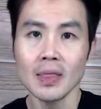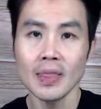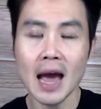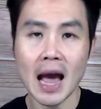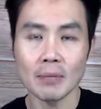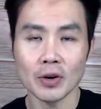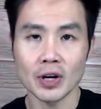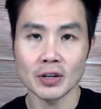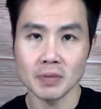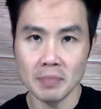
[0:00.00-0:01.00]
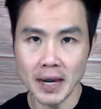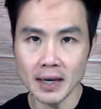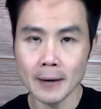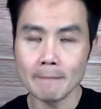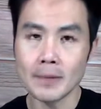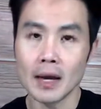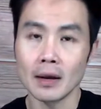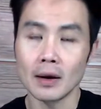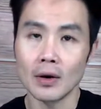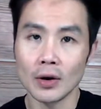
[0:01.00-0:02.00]
that app creators make
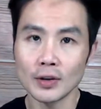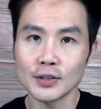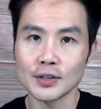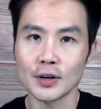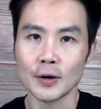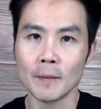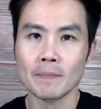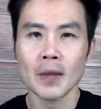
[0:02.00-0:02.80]
and also